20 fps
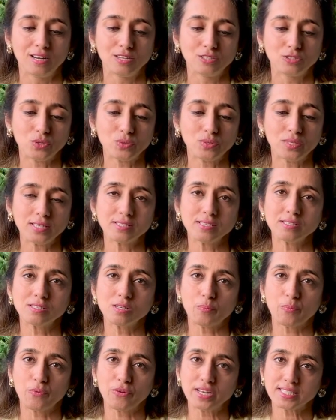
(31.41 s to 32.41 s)
So this is a
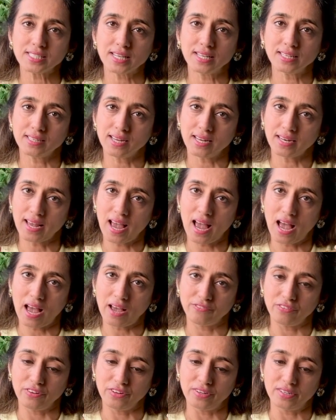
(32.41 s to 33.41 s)
bracelet that I
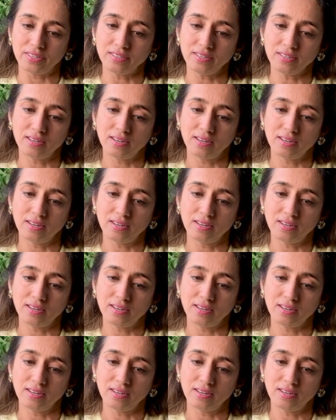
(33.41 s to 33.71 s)
have here,